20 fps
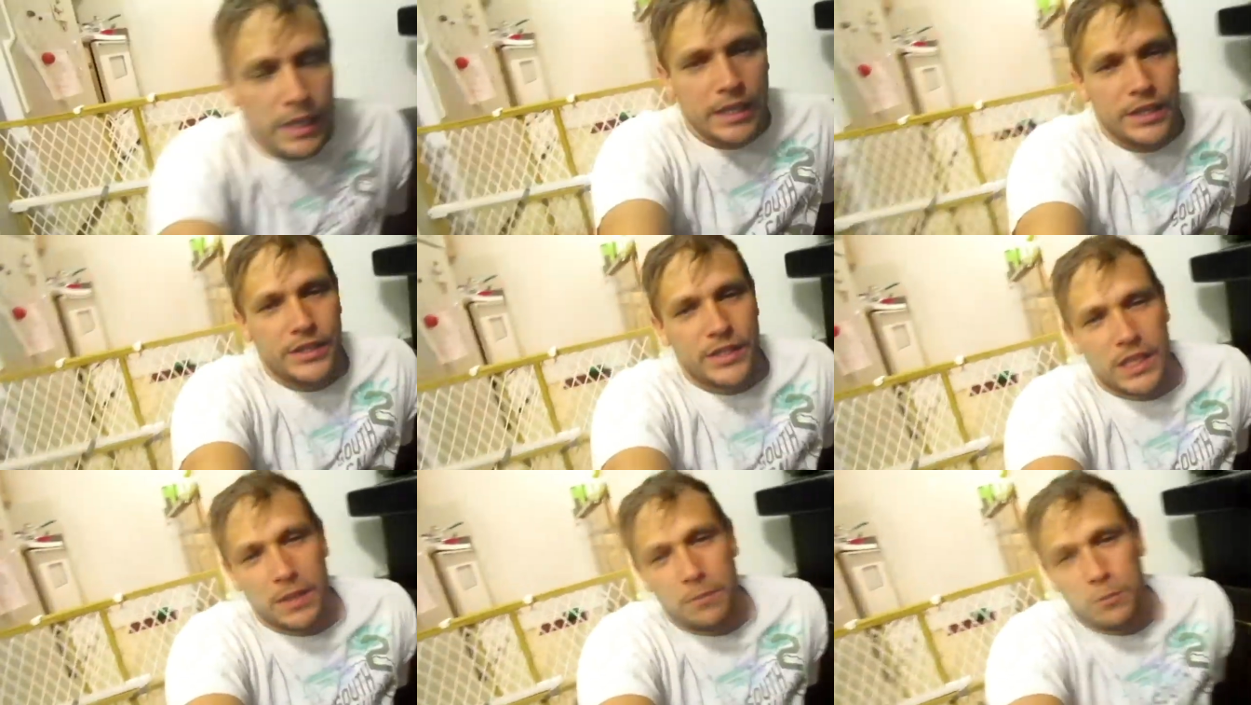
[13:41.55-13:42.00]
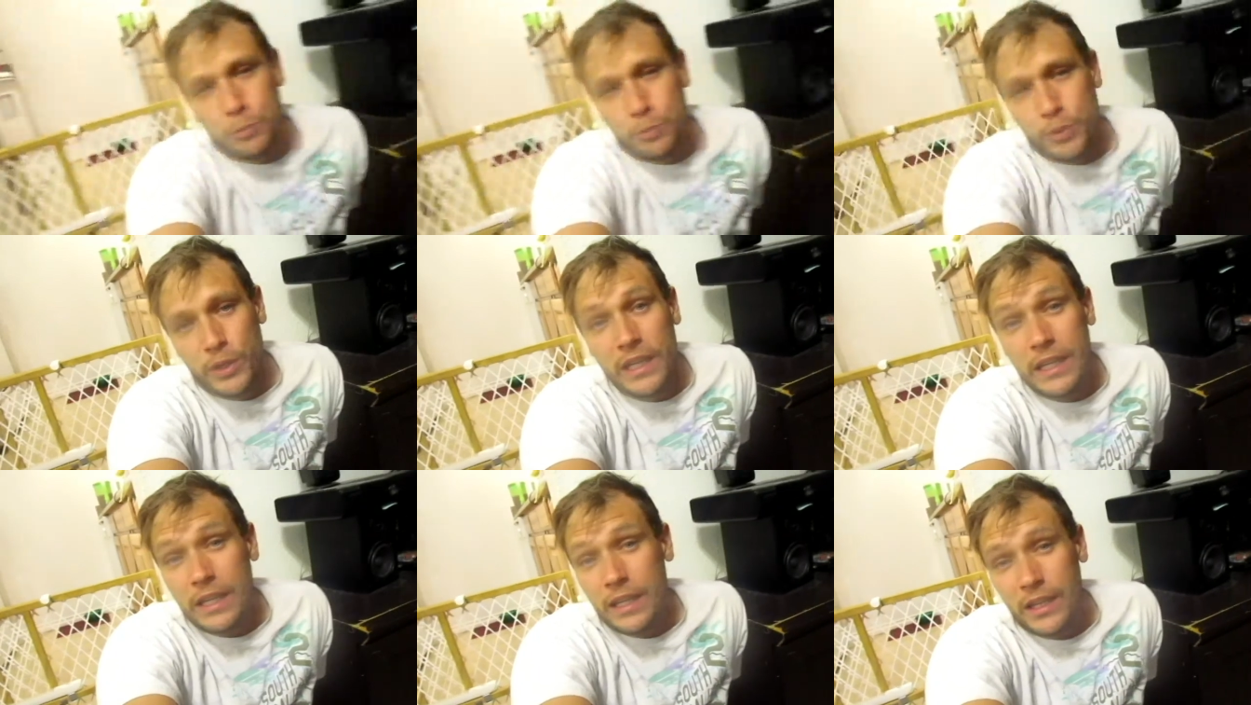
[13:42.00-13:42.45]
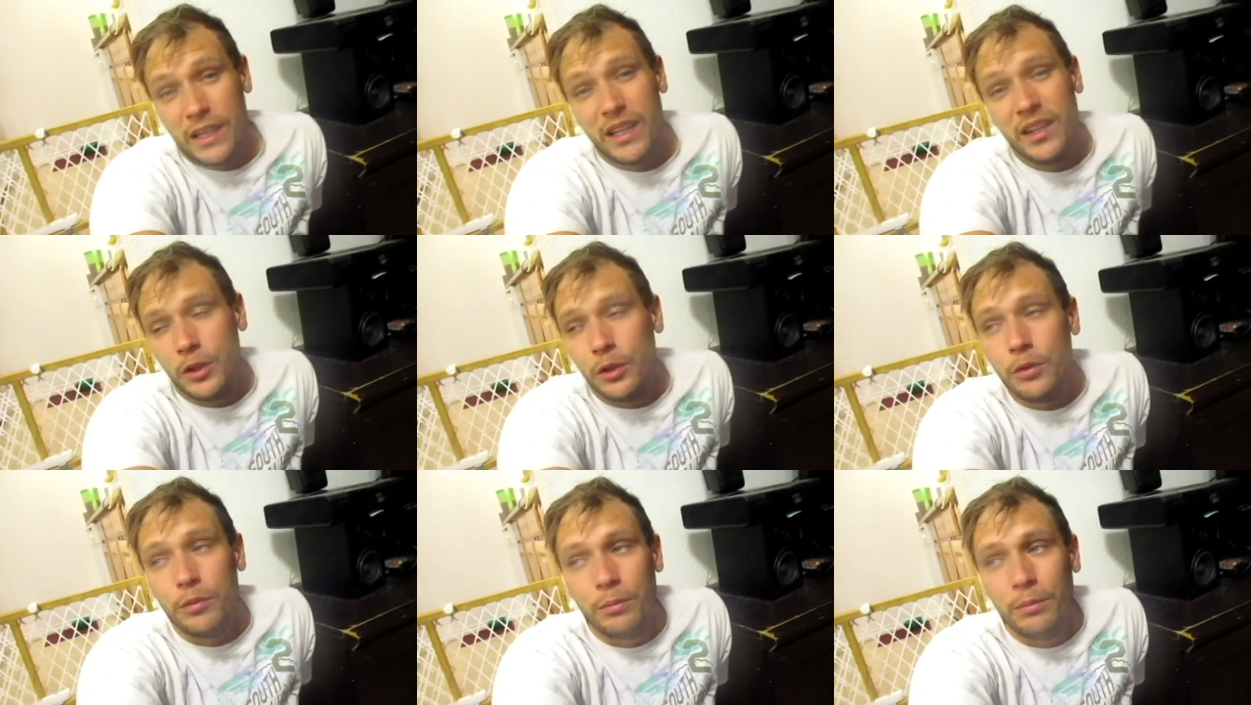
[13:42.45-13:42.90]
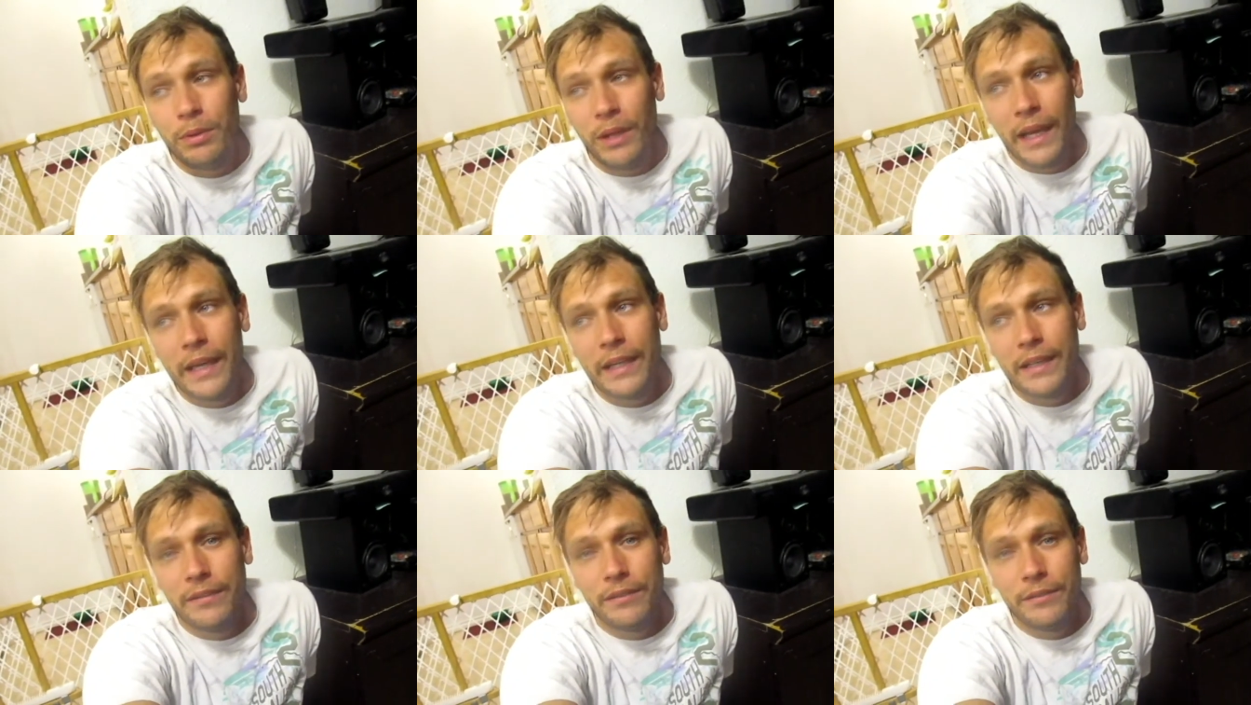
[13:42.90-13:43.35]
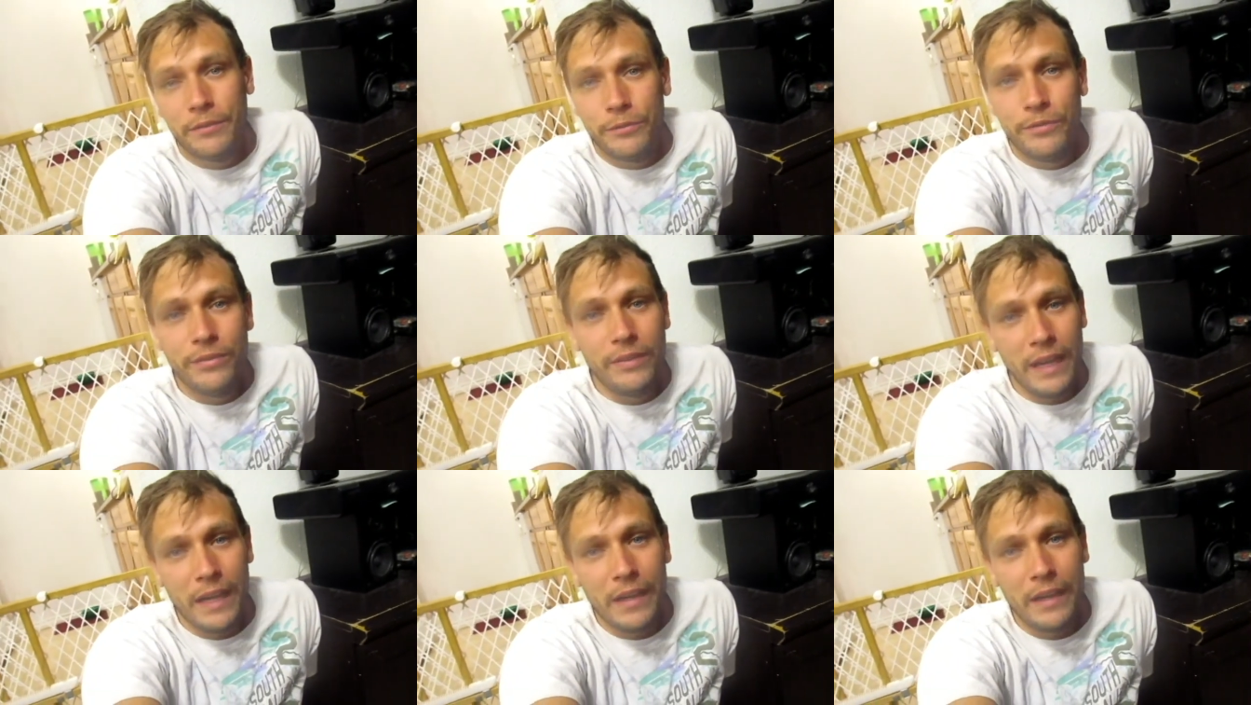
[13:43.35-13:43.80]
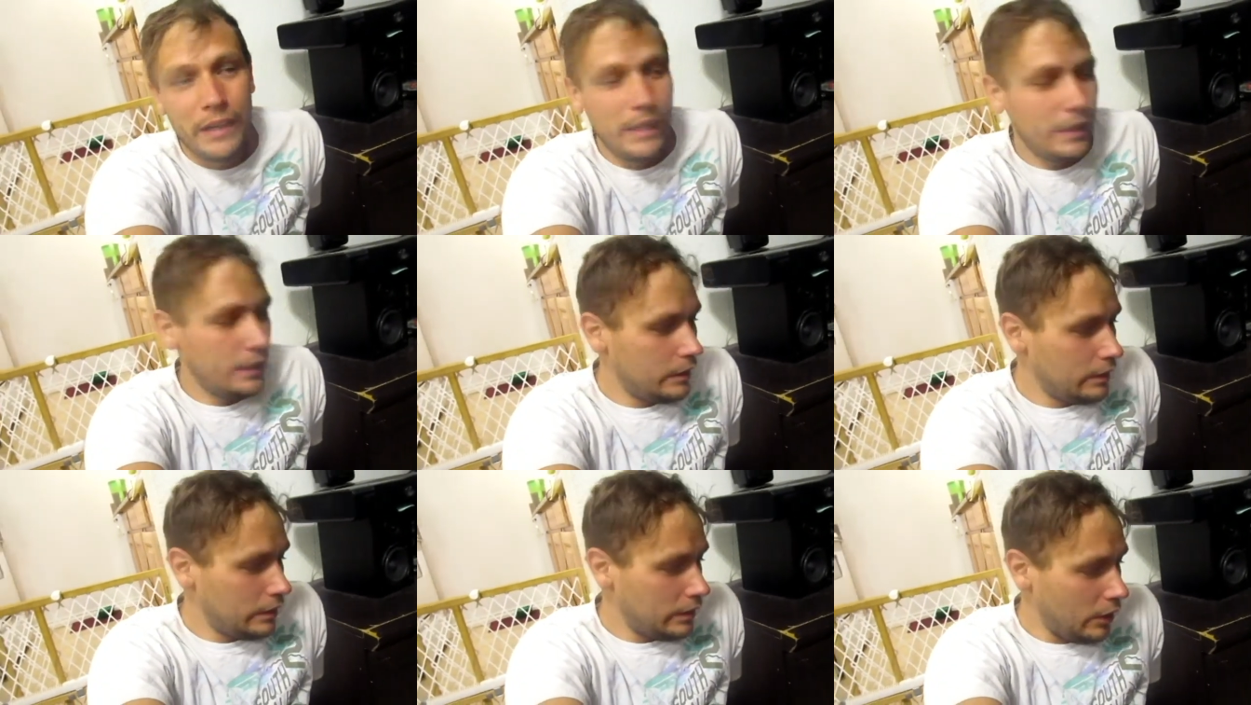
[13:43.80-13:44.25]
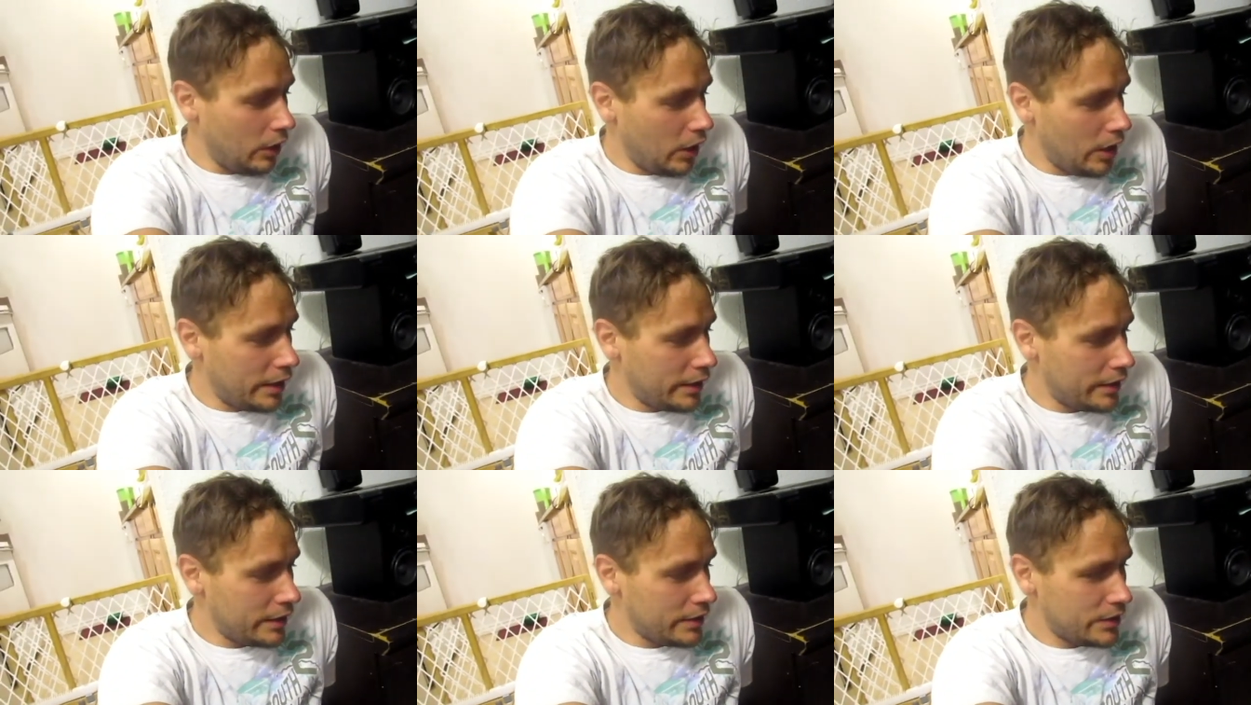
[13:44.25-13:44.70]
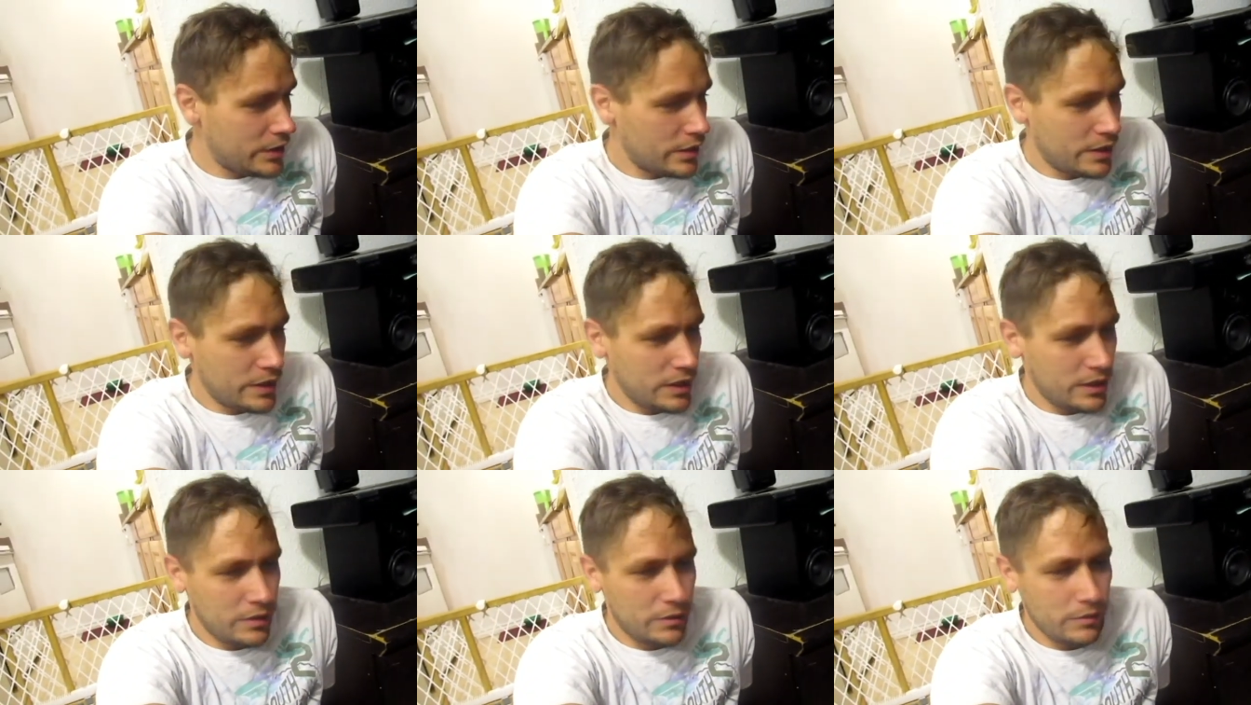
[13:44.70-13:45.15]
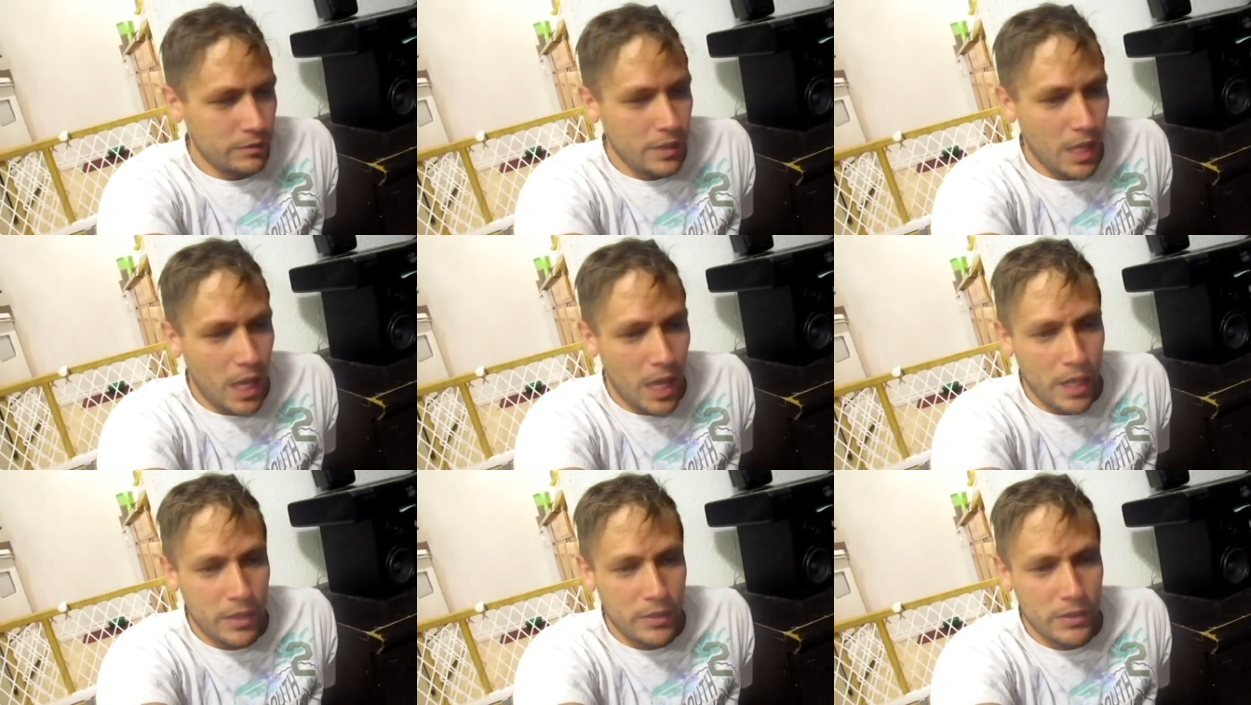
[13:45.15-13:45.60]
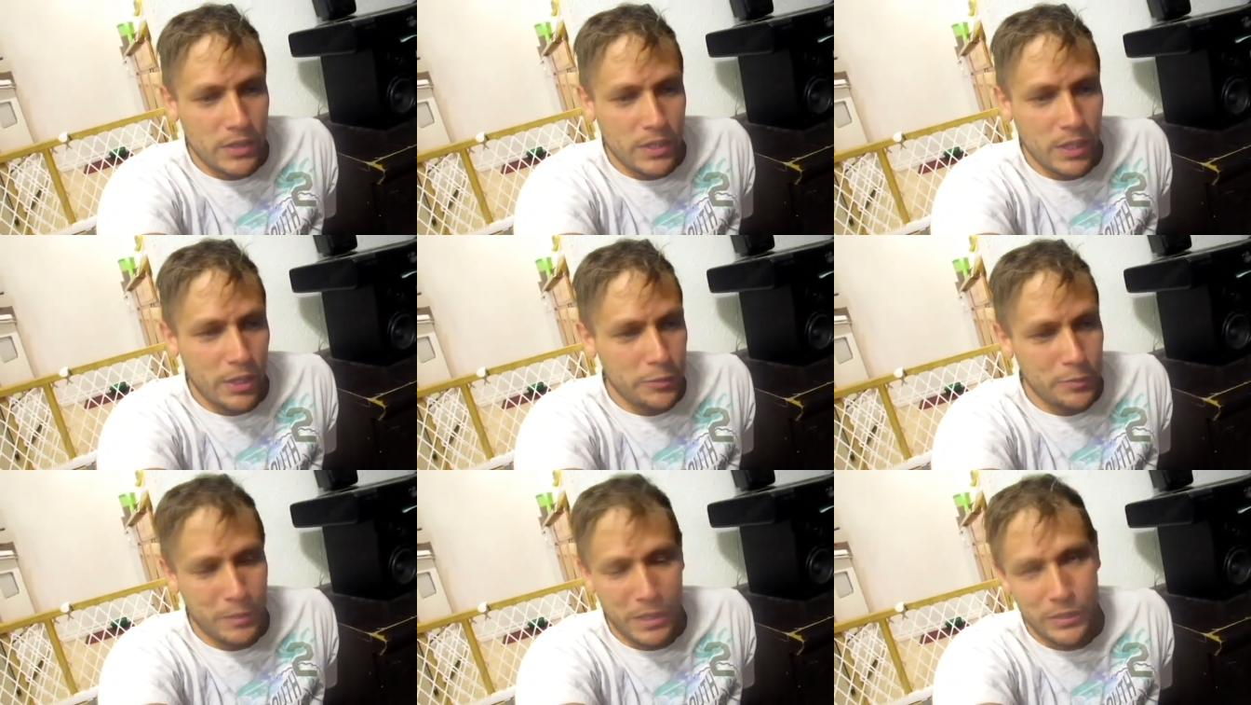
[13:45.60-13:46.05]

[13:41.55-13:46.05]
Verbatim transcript: He seemed pretty, very honest and not salesman.